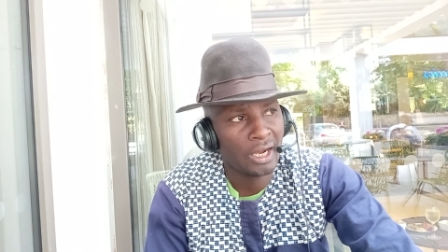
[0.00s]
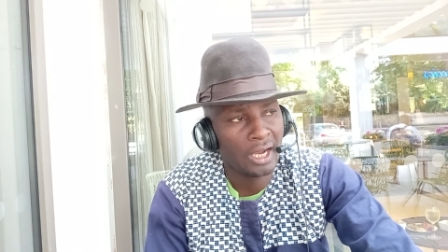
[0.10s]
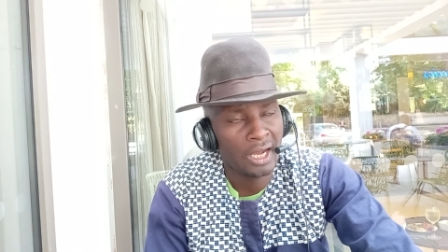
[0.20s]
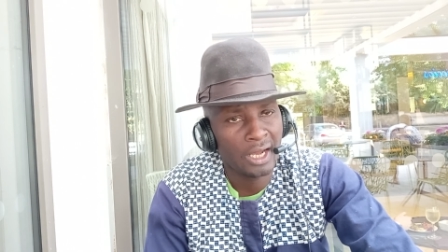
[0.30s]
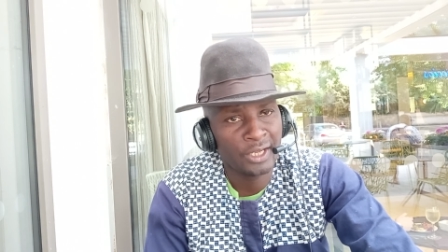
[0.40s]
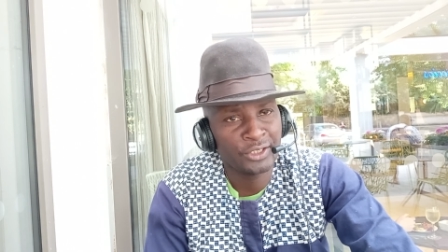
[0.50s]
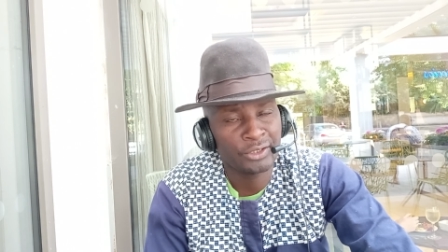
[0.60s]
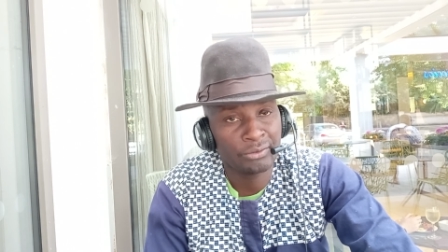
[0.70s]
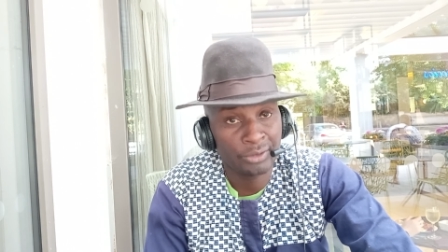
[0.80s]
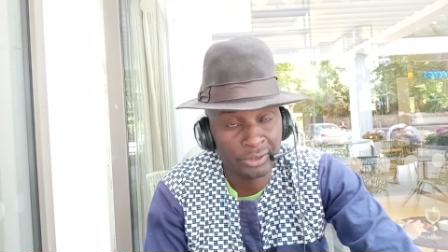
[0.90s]
and
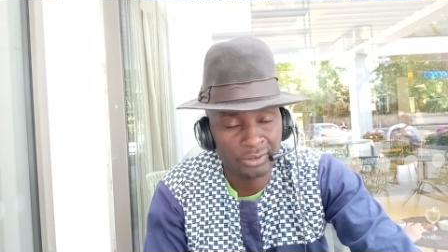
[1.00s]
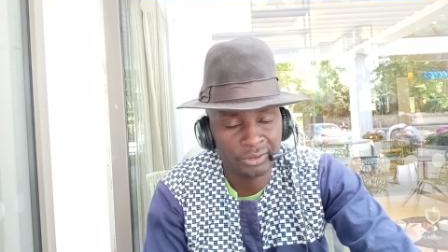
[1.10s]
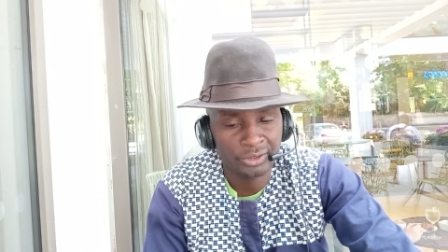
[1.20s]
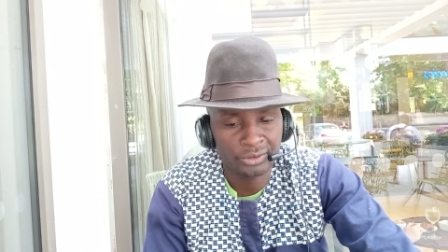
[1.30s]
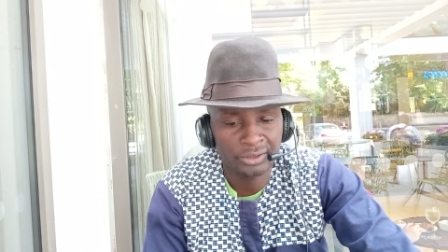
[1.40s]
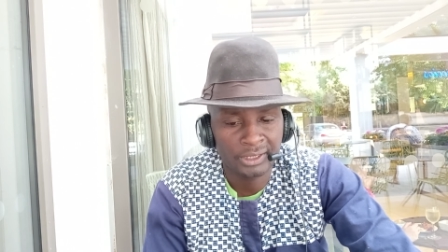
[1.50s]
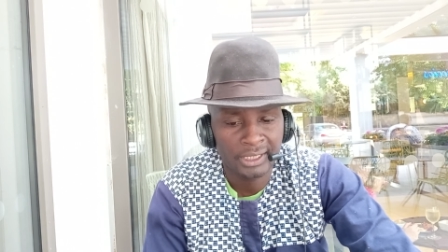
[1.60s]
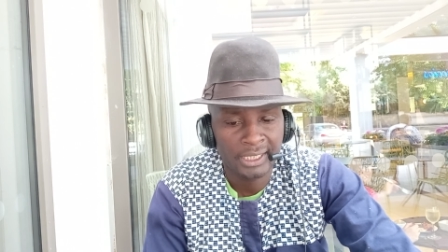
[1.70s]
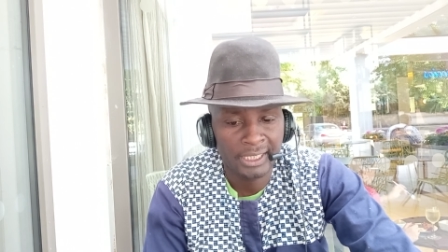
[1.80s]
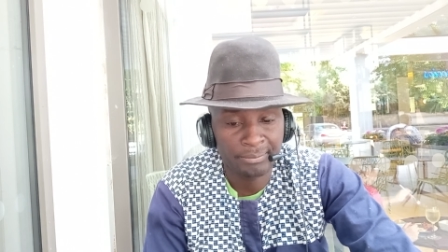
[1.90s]
resolution,
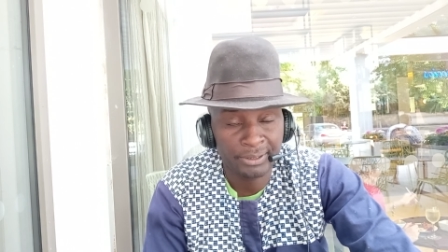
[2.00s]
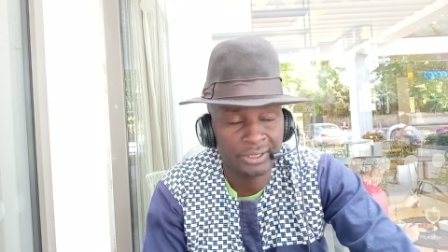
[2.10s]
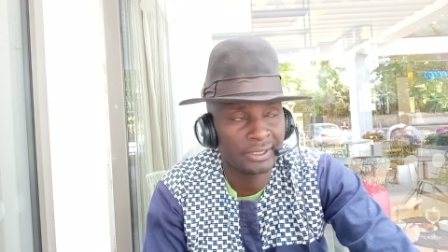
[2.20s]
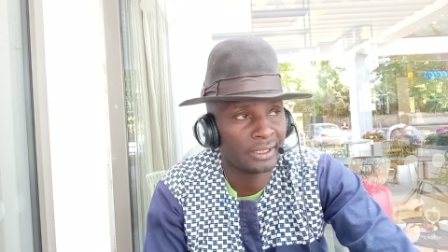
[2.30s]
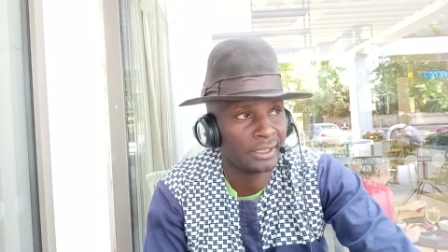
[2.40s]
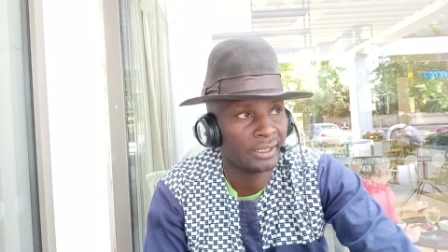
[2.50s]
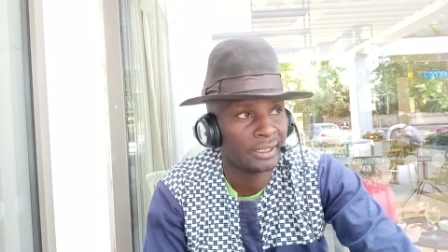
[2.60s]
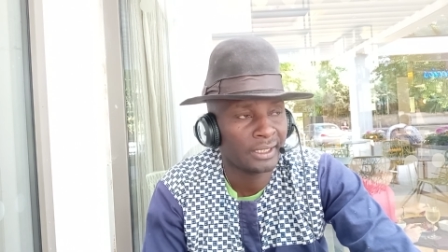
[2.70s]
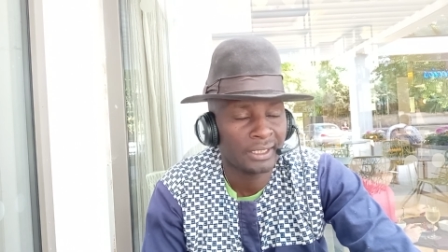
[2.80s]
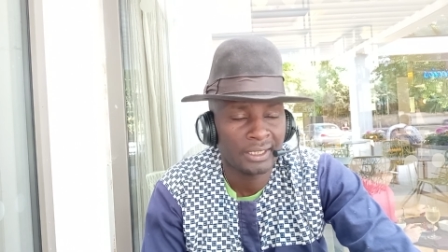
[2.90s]
in particular
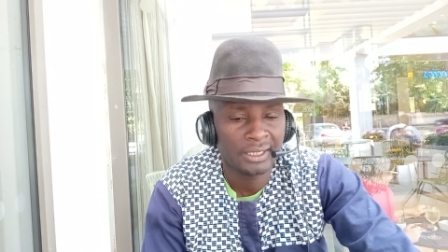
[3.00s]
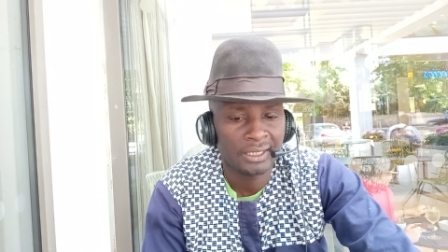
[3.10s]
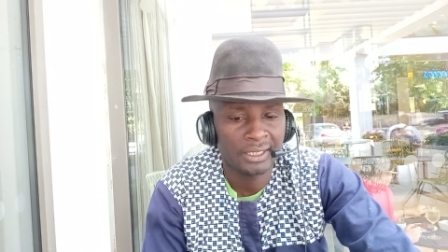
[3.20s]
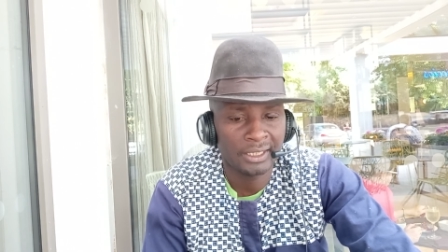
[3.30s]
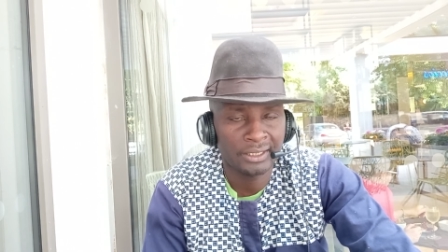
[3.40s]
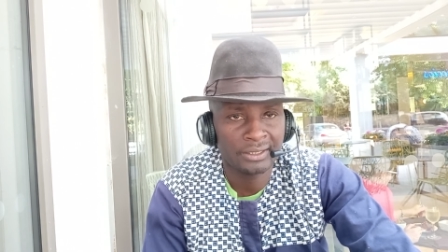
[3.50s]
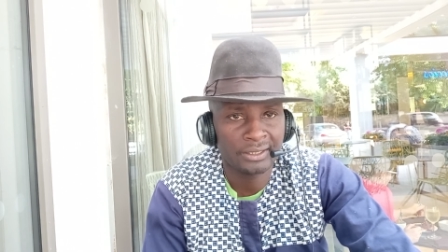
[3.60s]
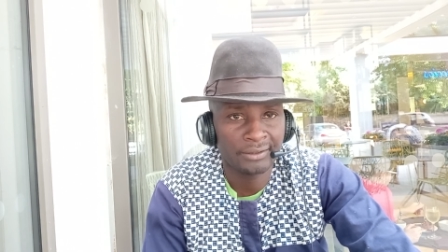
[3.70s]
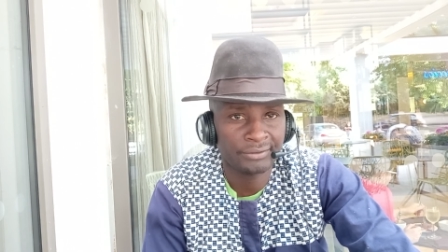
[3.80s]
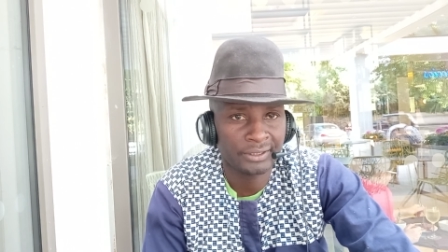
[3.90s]
in
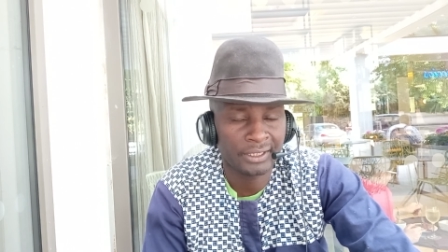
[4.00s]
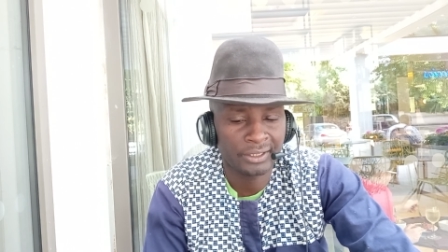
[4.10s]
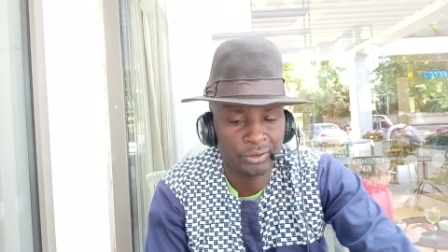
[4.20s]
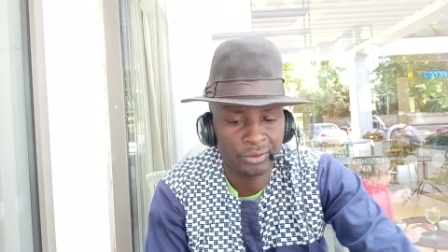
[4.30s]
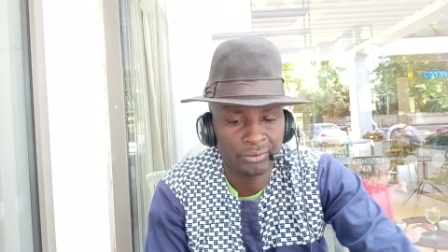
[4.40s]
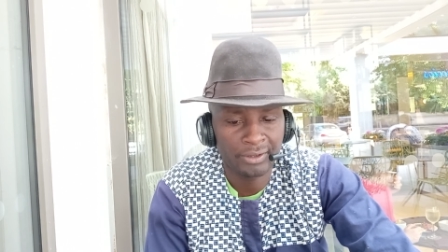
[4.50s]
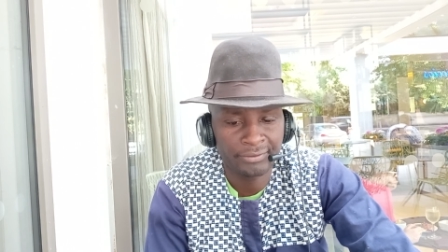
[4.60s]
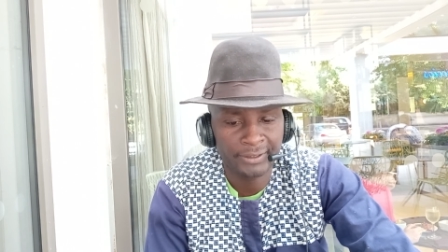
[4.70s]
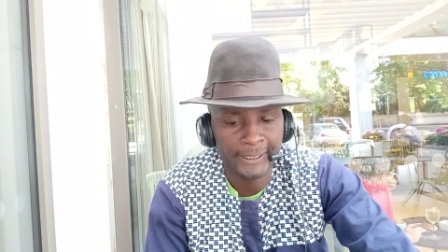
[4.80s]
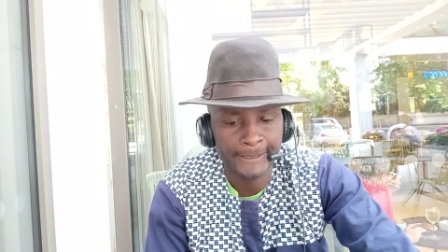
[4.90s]
East Africa, the Horn of
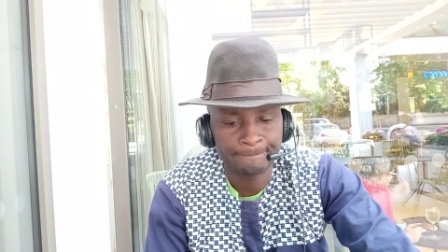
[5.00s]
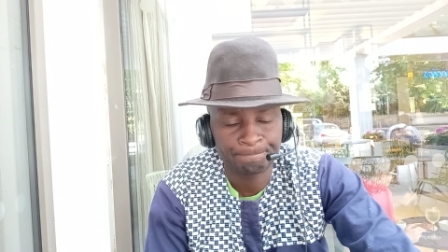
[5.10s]
Africa.